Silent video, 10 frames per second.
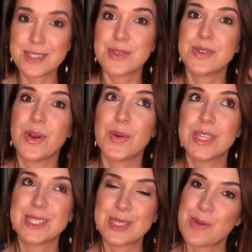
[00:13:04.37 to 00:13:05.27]
there's
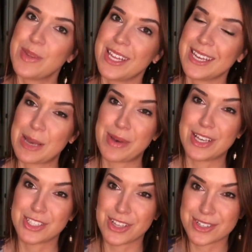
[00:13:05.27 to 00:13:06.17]
only so many nail
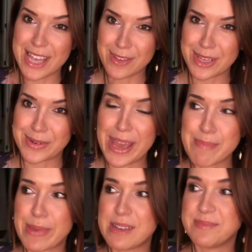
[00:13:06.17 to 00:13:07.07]
polish colors out there,
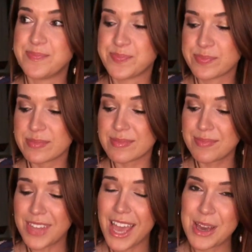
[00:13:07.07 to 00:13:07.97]
right? But
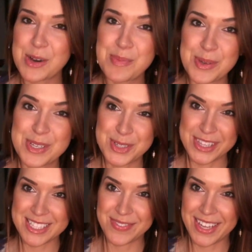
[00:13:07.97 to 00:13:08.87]
I hope you
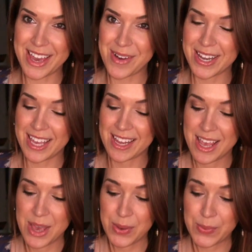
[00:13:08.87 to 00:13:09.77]
enjoyed this video and it
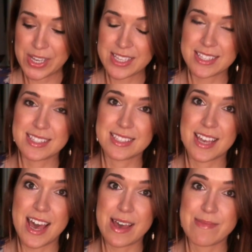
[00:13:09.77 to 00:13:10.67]
was
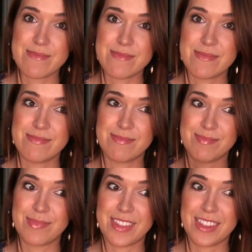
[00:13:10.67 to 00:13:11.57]
um,
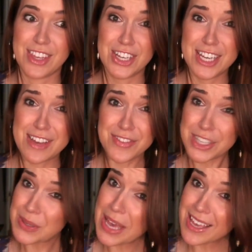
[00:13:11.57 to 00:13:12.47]
good enough
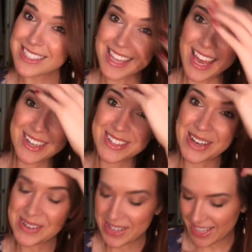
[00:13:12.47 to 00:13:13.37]
for you guys. I don't
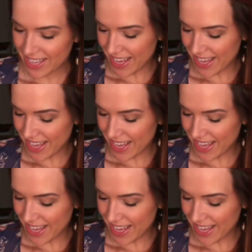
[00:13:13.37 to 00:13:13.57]
know.